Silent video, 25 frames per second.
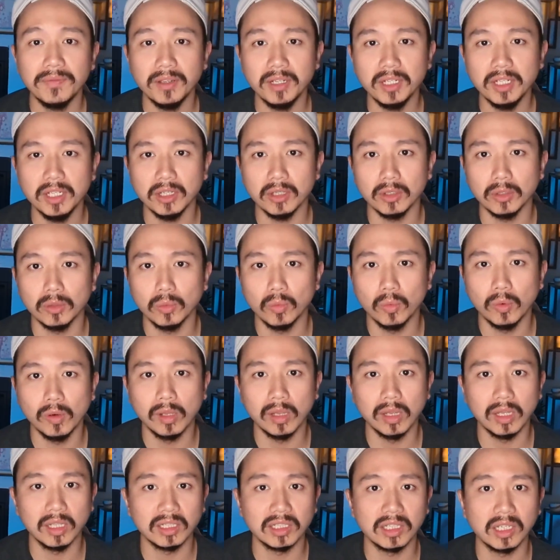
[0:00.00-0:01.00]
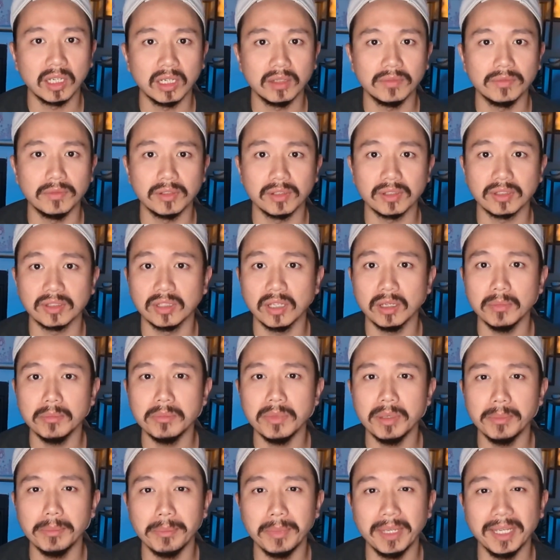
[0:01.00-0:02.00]
video will uncover
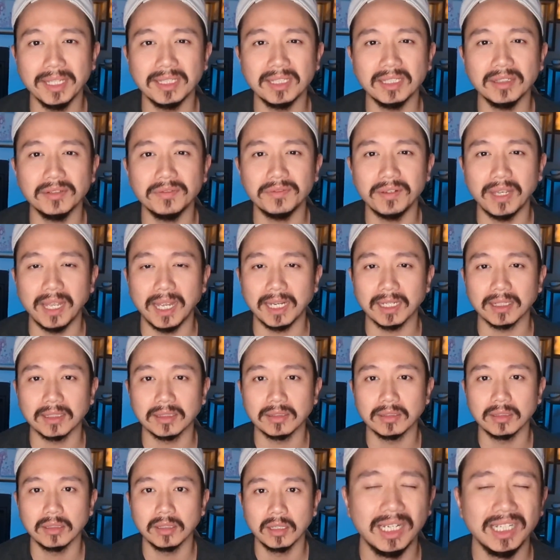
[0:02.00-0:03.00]
some amazing facts